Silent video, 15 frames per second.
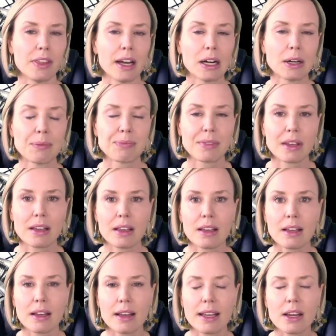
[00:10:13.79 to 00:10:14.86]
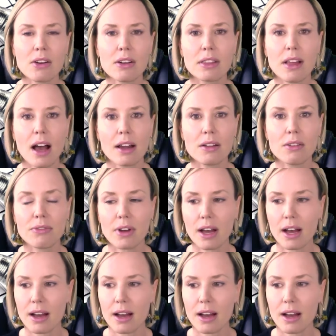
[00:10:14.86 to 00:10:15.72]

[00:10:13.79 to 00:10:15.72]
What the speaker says: there. I hear a lot of